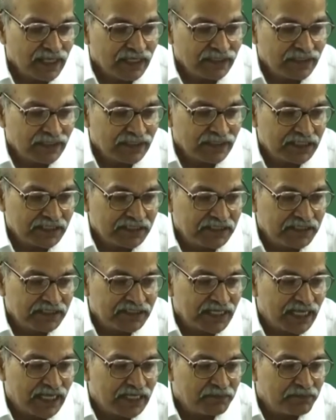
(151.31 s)
and this is
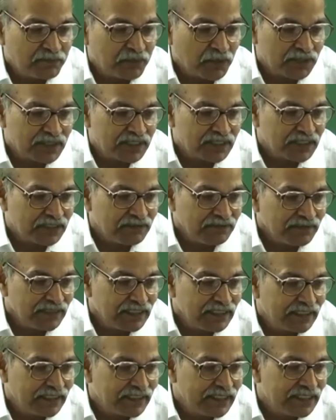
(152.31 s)
theta positive
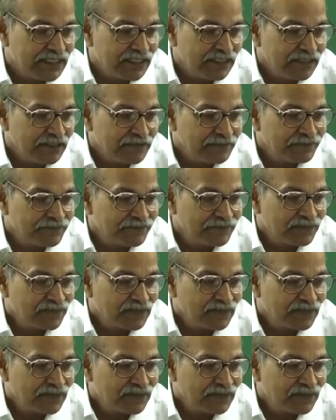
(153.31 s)
increasing,